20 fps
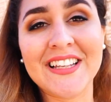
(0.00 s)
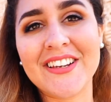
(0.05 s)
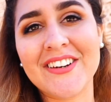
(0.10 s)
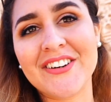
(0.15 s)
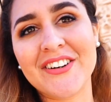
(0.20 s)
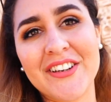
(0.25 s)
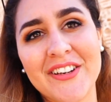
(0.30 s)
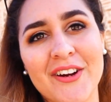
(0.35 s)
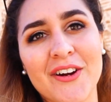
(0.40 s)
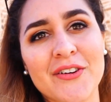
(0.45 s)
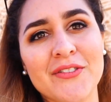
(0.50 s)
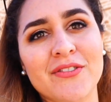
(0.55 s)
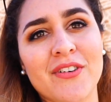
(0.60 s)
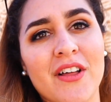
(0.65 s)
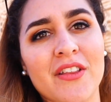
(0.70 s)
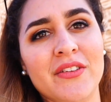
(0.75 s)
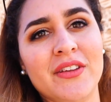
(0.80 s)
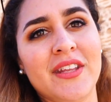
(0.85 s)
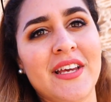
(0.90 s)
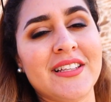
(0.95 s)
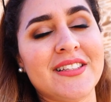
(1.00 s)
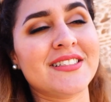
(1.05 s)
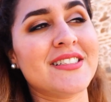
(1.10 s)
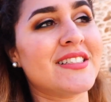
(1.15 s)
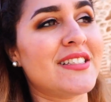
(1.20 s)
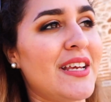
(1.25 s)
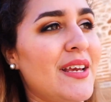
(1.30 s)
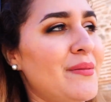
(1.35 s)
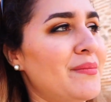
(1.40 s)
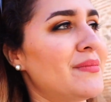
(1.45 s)
literally are following like the
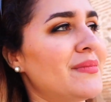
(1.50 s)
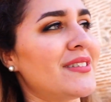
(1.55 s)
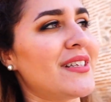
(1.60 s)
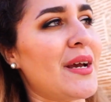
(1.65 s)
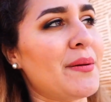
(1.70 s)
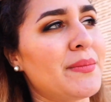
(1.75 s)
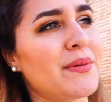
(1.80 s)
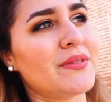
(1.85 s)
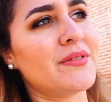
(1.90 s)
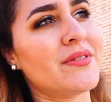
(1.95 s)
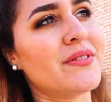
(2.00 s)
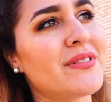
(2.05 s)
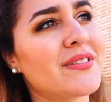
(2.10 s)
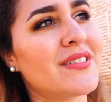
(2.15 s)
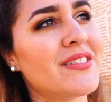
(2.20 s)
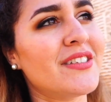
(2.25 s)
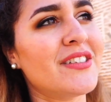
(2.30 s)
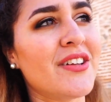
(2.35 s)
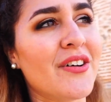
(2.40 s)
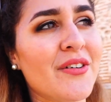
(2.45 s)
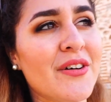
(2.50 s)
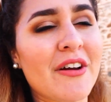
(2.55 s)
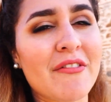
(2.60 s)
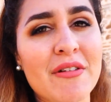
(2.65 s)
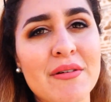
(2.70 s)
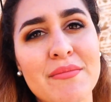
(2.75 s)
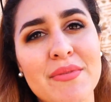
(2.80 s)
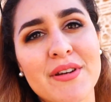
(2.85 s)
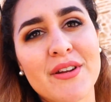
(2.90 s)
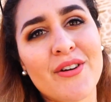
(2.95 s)
same type of,
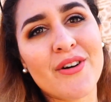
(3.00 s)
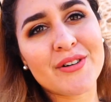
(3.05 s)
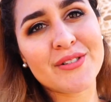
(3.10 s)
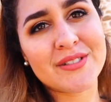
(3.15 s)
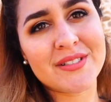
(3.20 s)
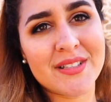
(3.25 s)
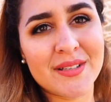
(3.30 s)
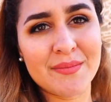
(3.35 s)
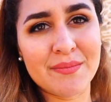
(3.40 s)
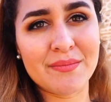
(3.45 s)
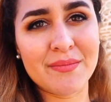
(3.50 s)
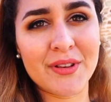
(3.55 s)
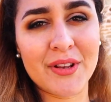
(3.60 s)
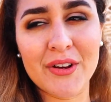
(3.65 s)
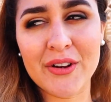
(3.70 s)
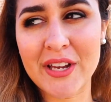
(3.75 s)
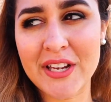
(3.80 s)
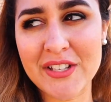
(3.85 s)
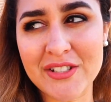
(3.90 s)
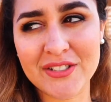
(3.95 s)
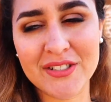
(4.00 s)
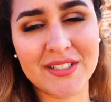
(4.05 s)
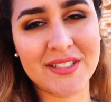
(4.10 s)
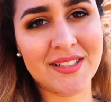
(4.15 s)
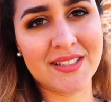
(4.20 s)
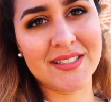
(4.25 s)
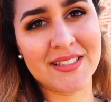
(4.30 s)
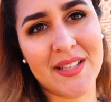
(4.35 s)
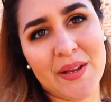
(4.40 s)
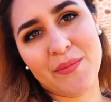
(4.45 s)
everybody goes to the same locations
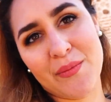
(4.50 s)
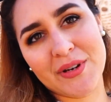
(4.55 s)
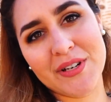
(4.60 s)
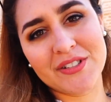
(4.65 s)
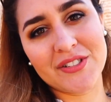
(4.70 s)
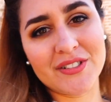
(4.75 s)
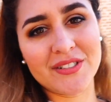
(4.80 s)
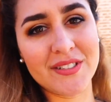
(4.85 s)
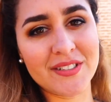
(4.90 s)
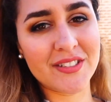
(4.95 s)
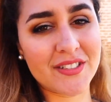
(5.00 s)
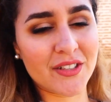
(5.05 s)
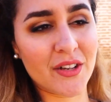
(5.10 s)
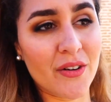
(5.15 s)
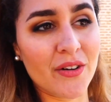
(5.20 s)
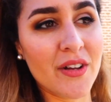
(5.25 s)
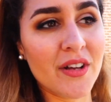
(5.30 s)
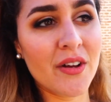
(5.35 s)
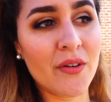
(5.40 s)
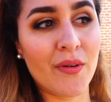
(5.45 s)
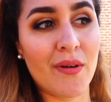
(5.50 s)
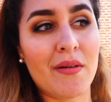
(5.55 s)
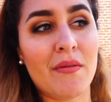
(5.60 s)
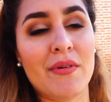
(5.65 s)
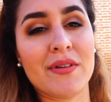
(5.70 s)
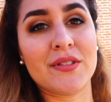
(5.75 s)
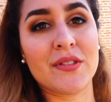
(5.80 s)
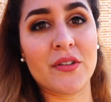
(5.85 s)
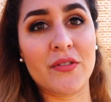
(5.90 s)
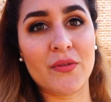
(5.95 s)
in the same region. So when we
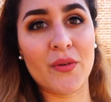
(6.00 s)
went to